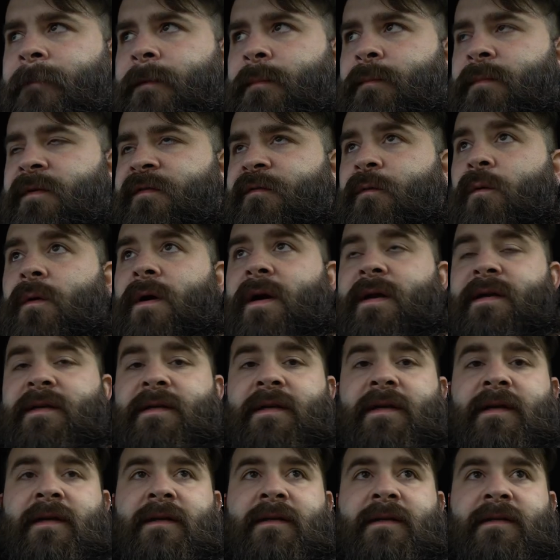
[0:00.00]
before I
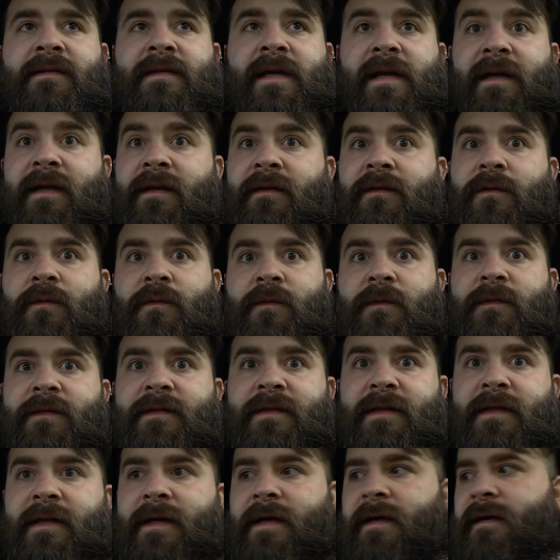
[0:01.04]
dig into taking the whole
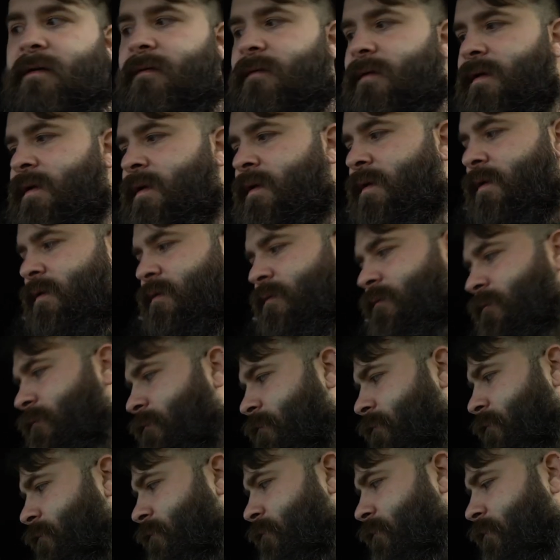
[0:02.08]
seat out and
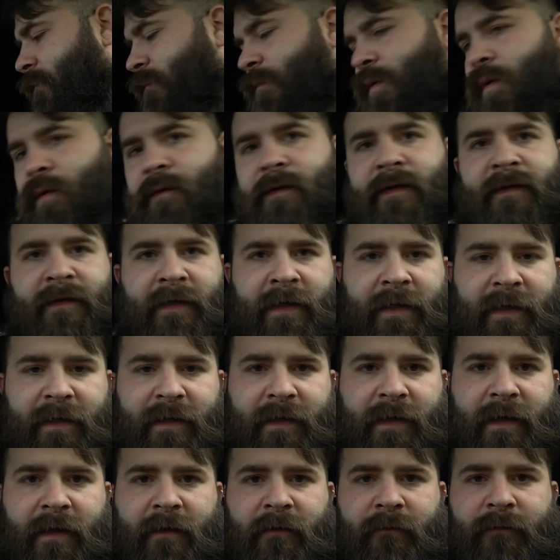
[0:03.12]
pulling the
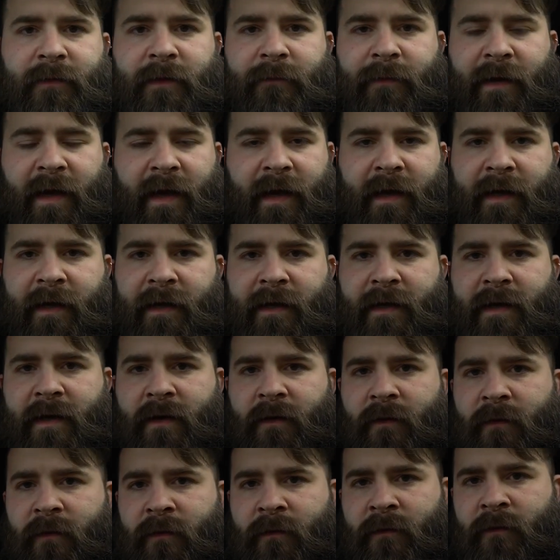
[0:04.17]
heating element pad
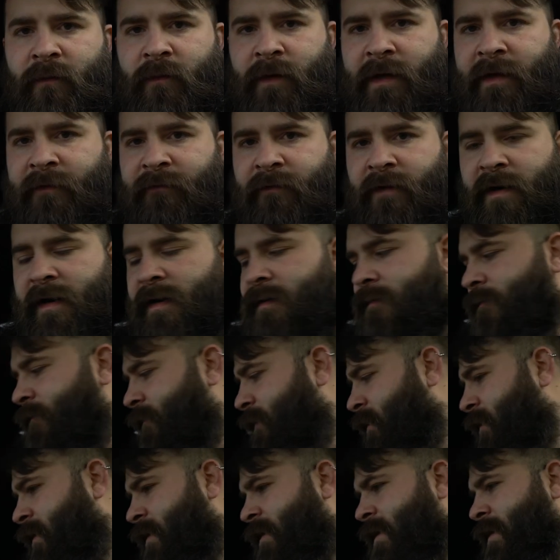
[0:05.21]
or whatever out of
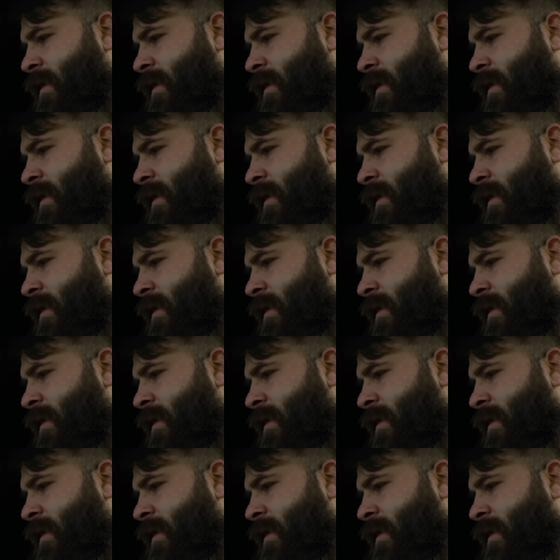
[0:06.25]
it.